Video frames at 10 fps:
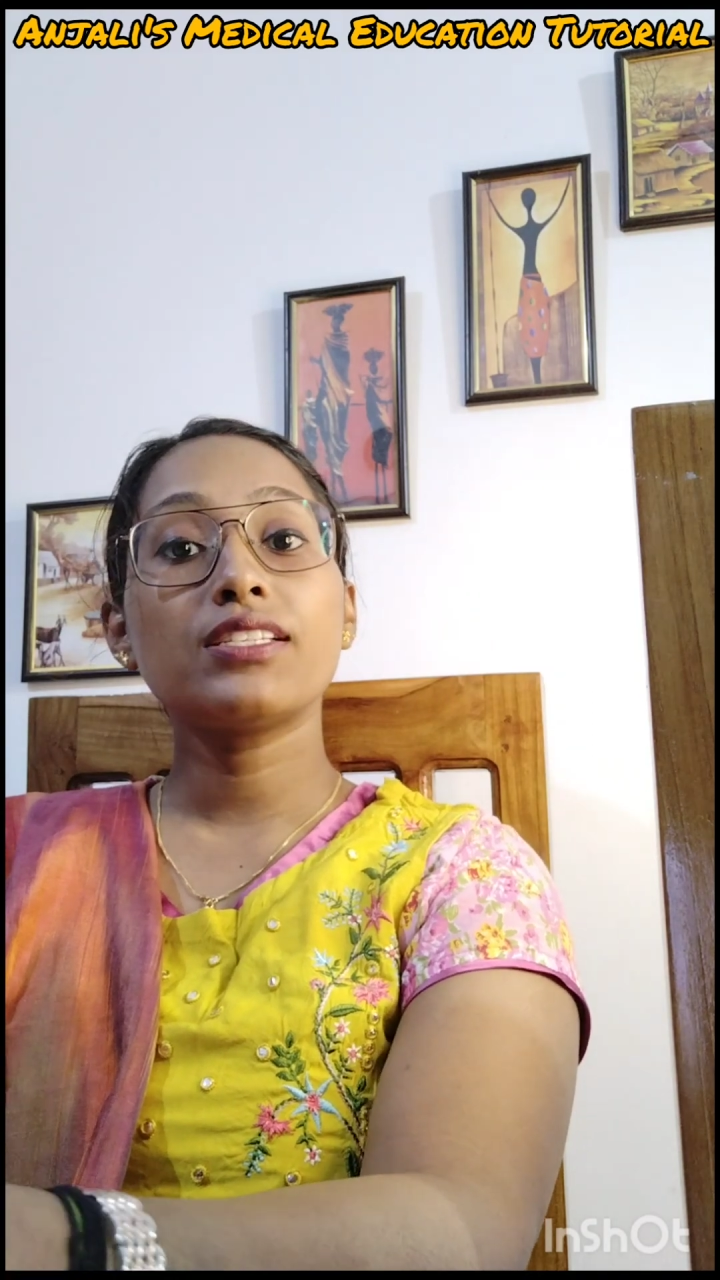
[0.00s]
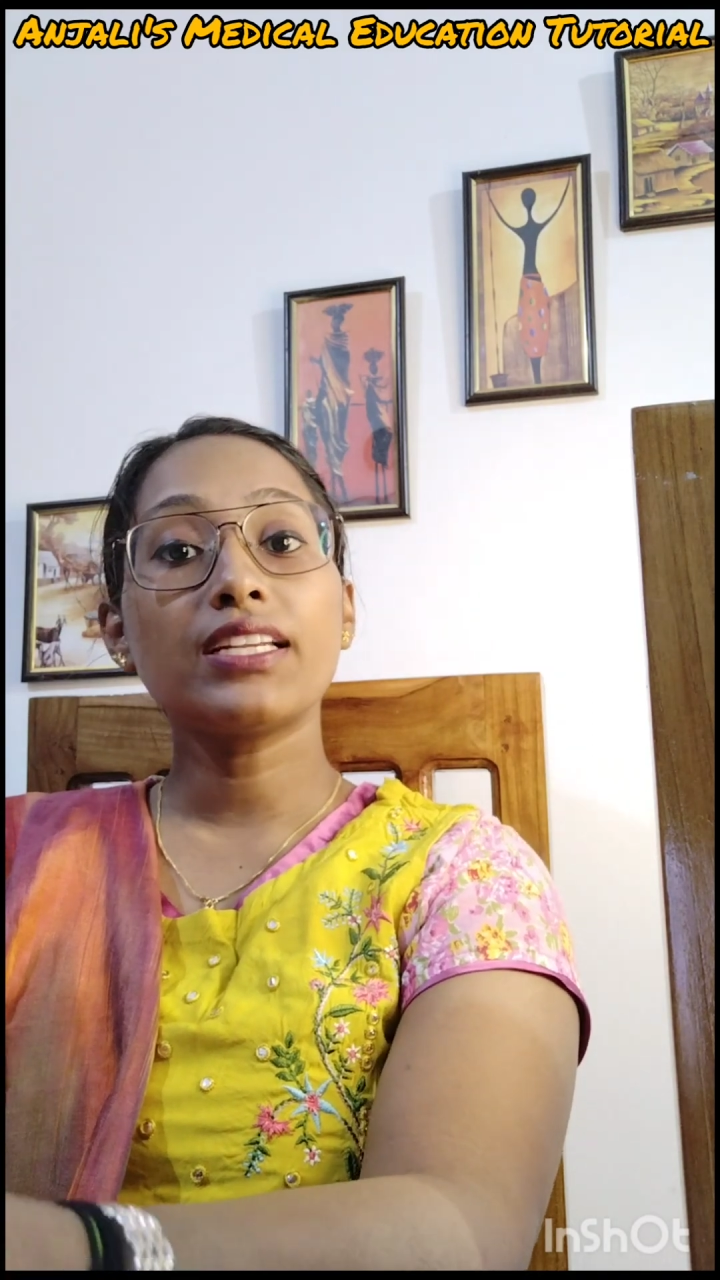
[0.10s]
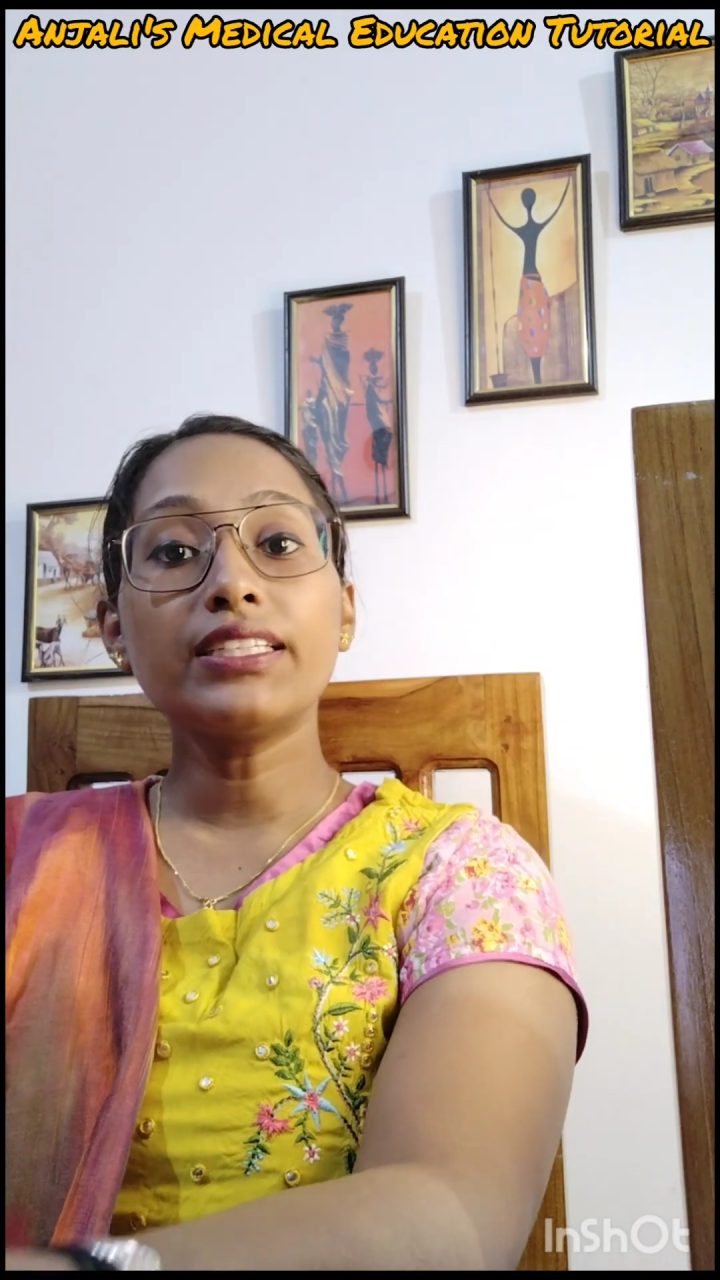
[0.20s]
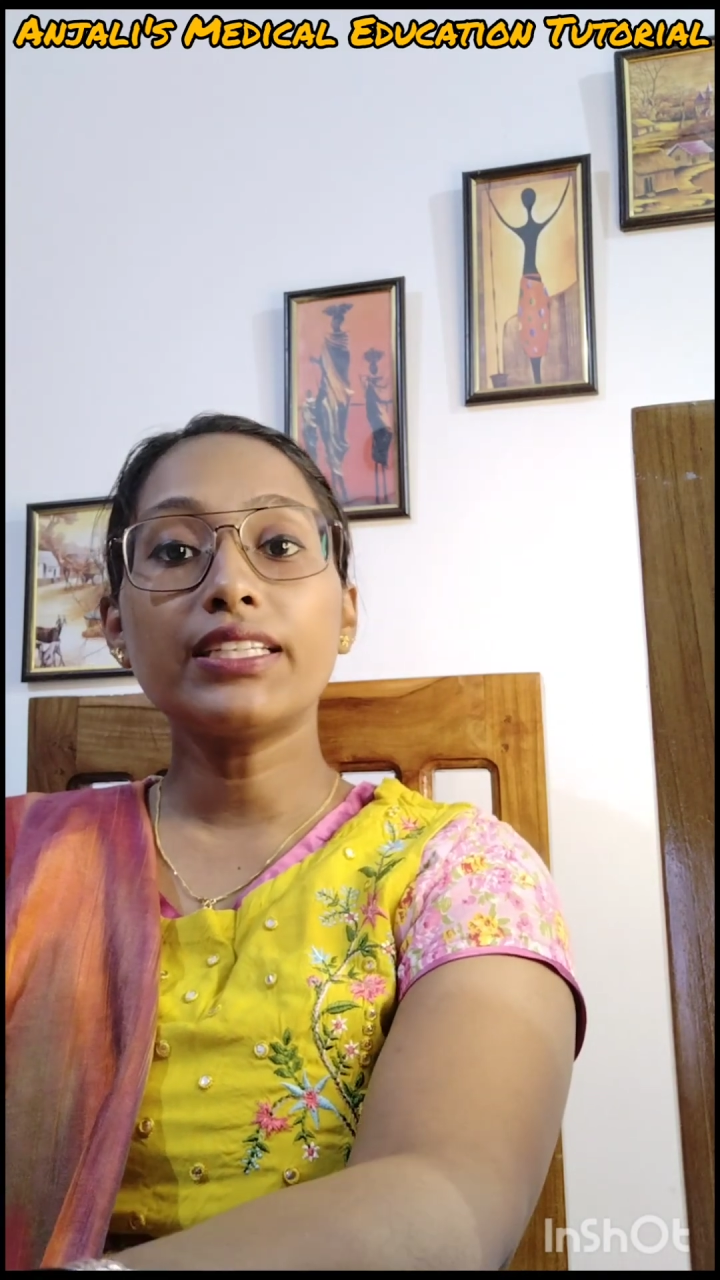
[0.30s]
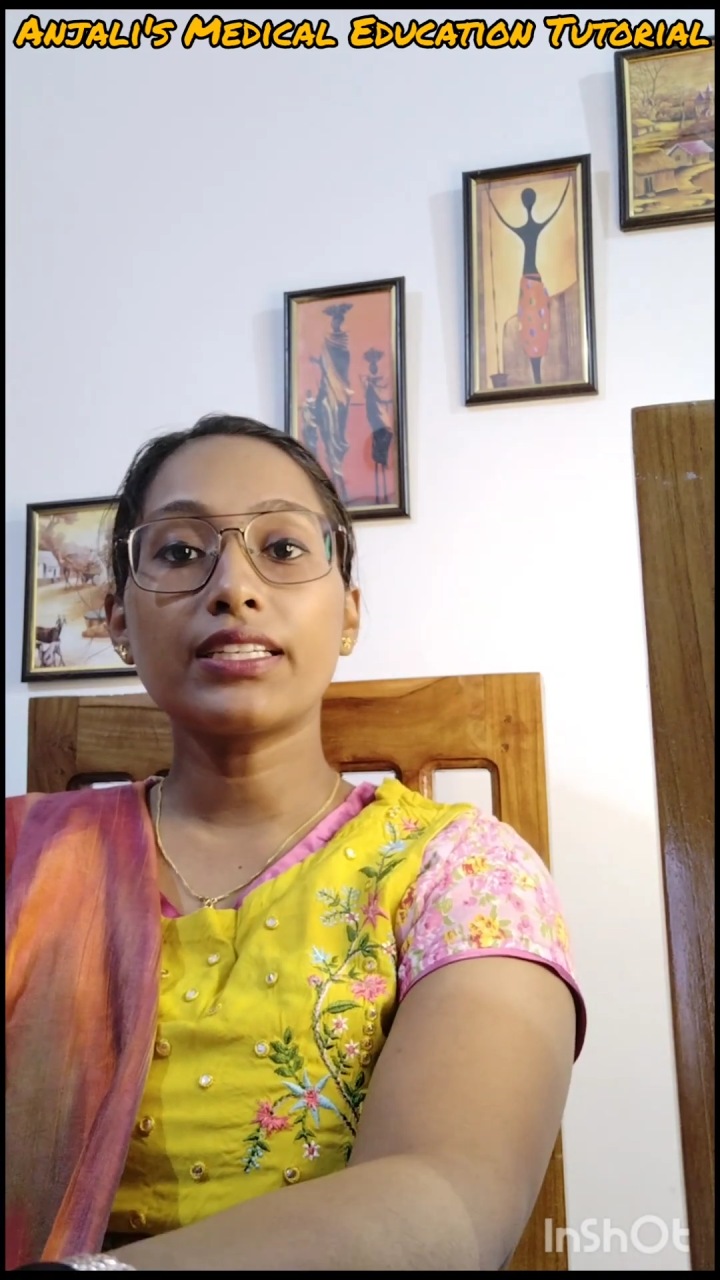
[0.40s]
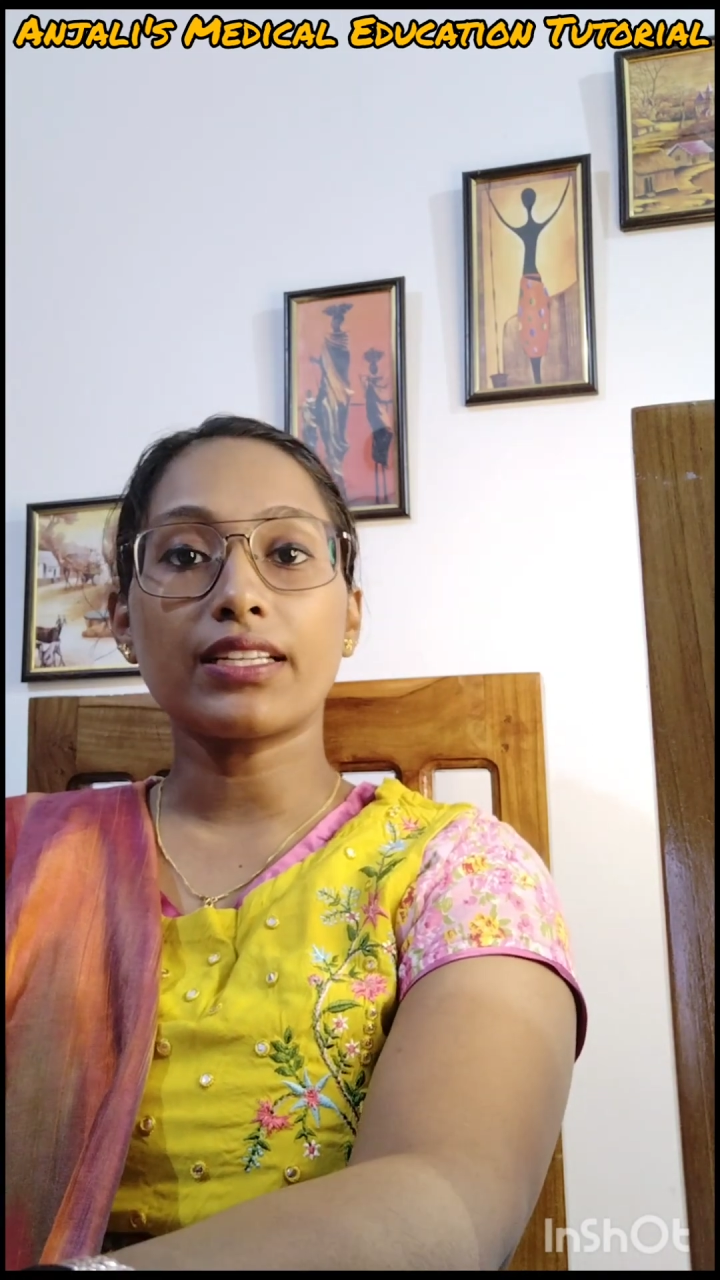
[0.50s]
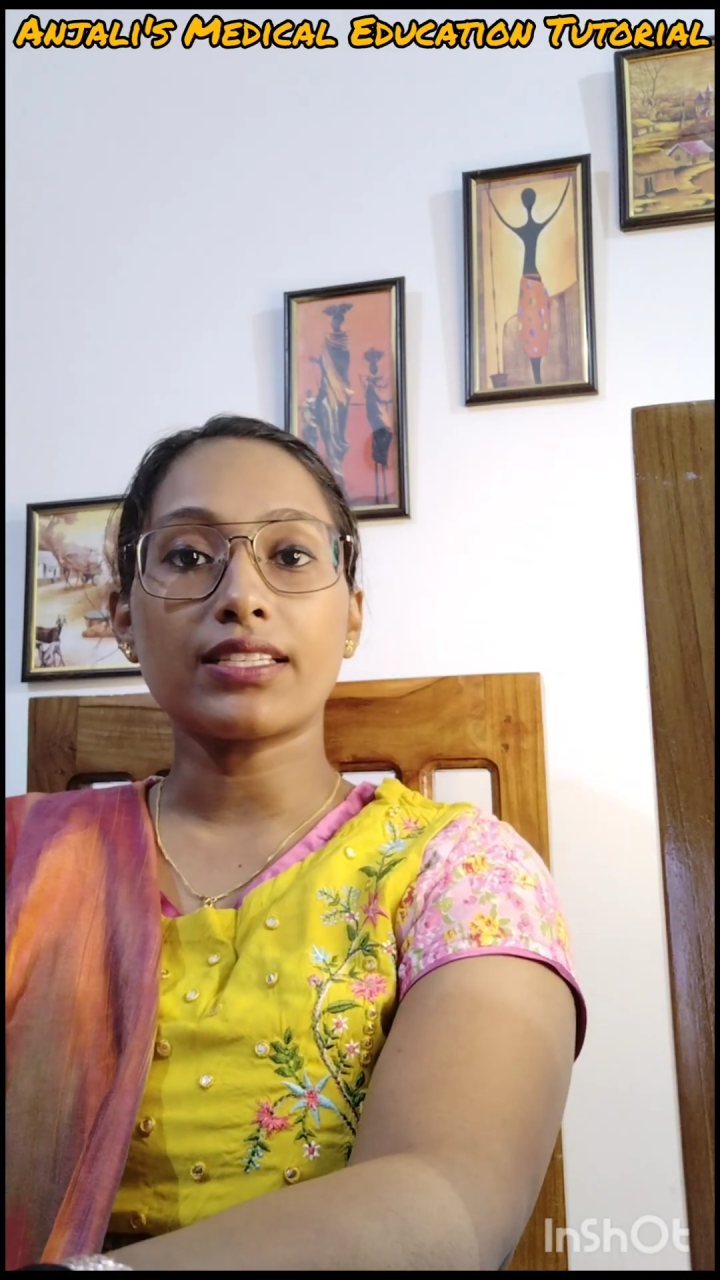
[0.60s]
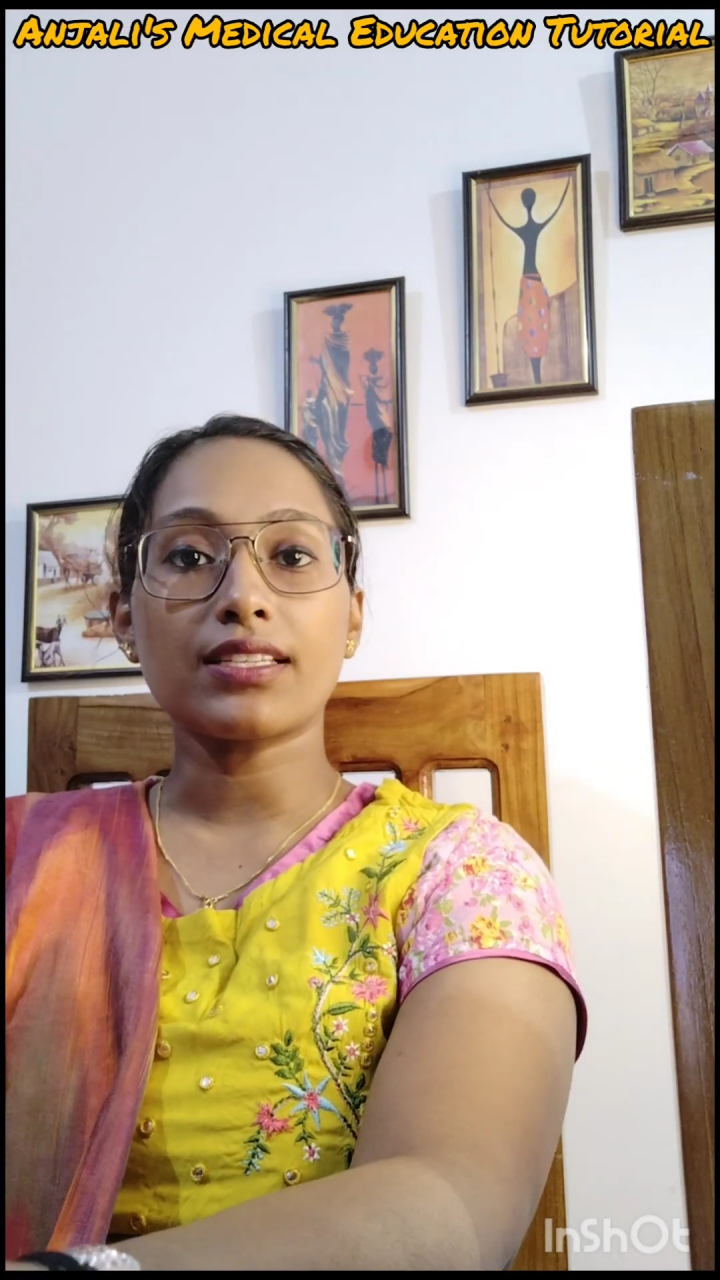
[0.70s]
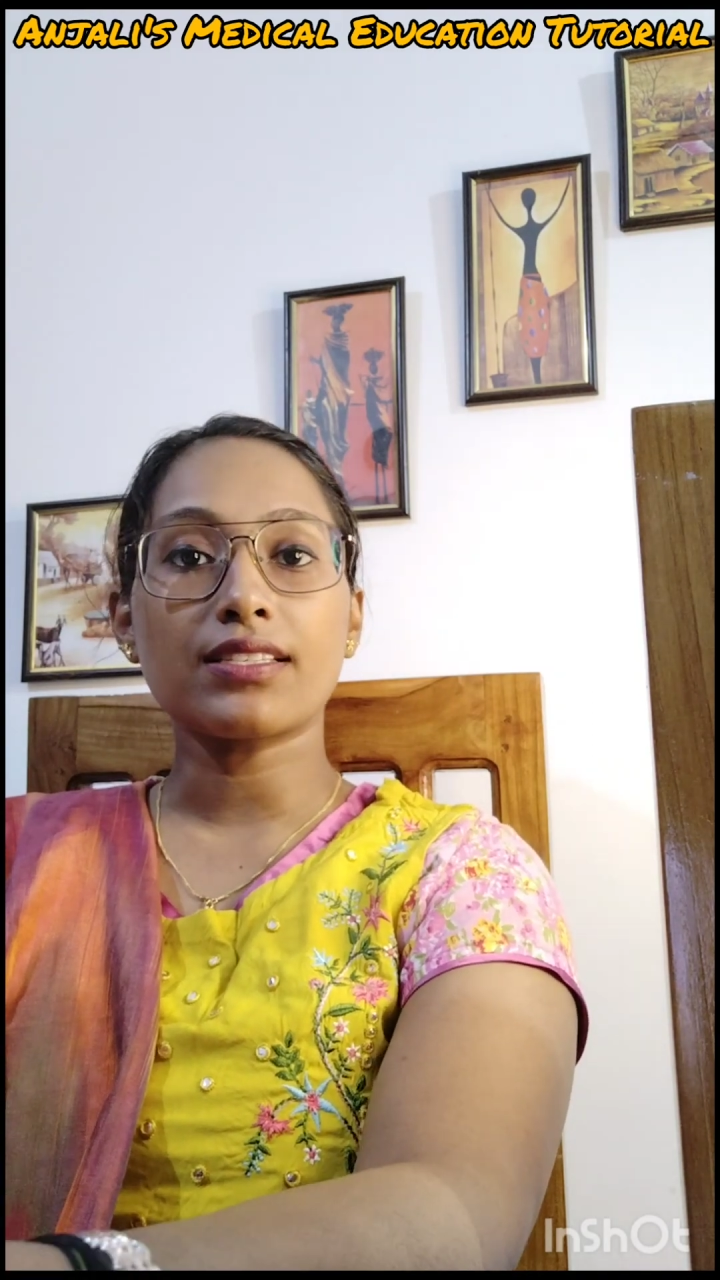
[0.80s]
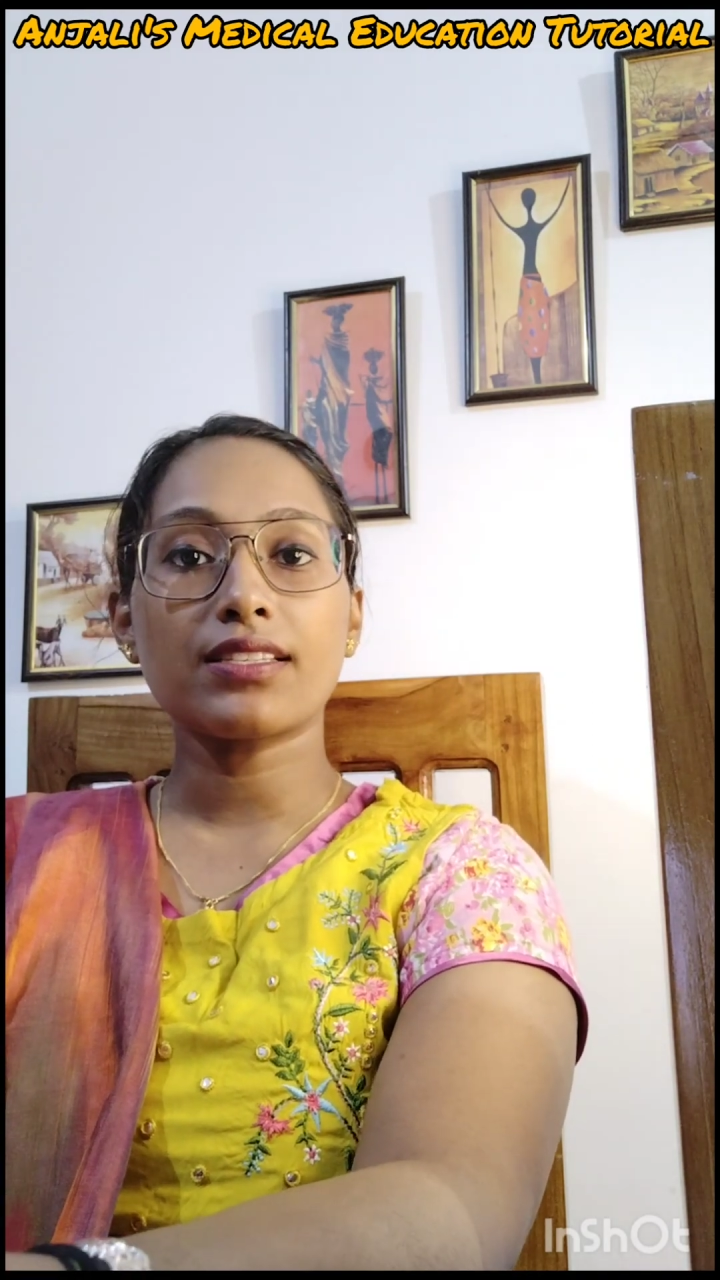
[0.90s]
genetic
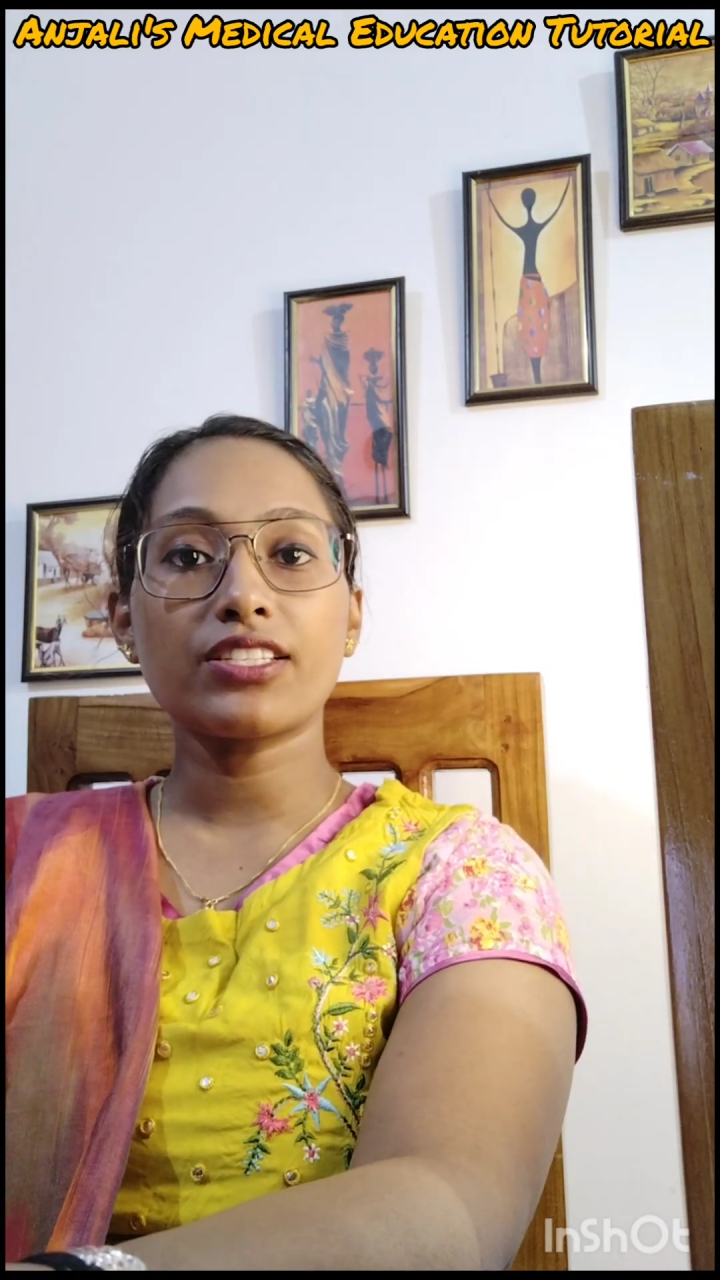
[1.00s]
reason,